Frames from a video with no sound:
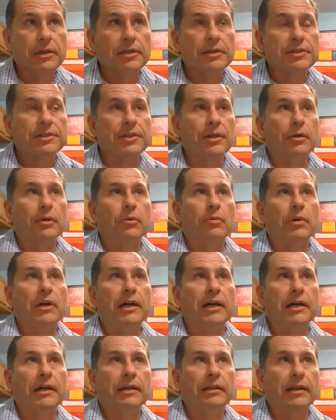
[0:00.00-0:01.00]
So
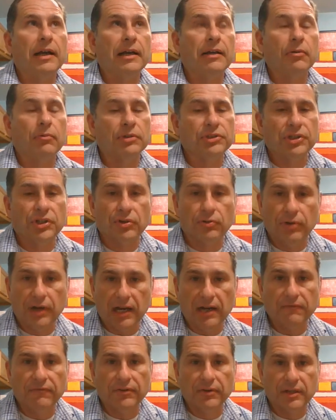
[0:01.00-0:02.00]
I don't want you to
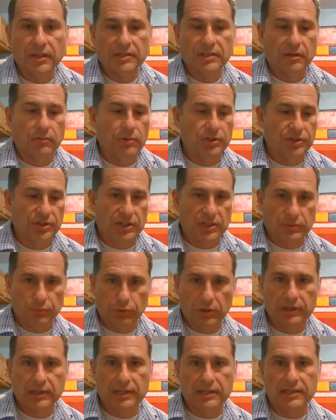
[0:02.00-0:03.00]
cram for this. I want you to
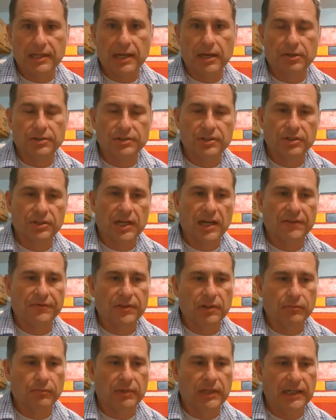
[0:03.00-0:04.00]
spread this out. So you have
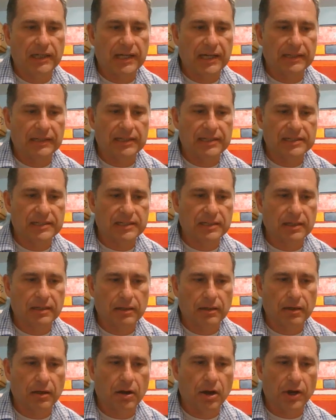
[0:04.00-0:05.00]
to read at least
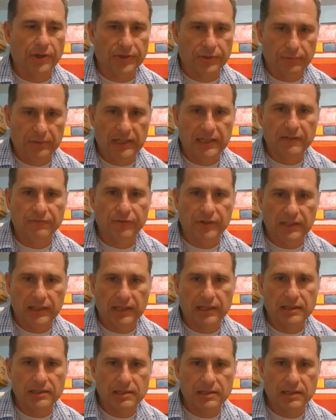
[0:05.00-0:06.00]
on 3 different
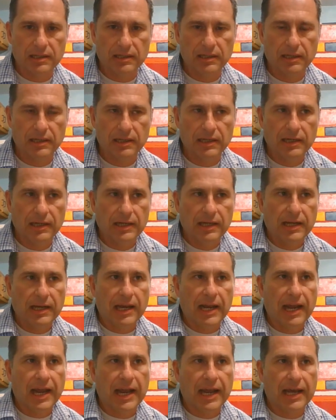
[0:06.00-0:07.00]
days.
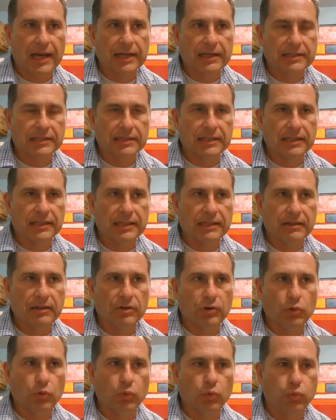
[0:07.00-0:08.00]
And
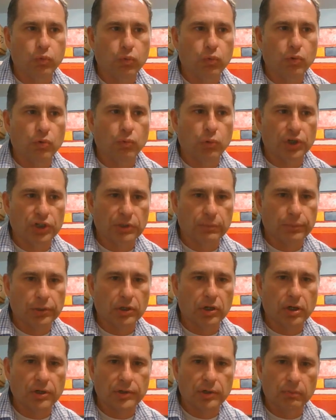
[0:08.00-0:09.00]
when you
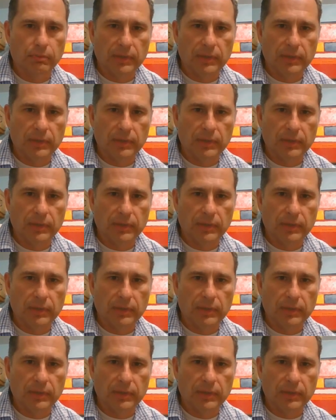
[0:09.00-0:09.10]
put all your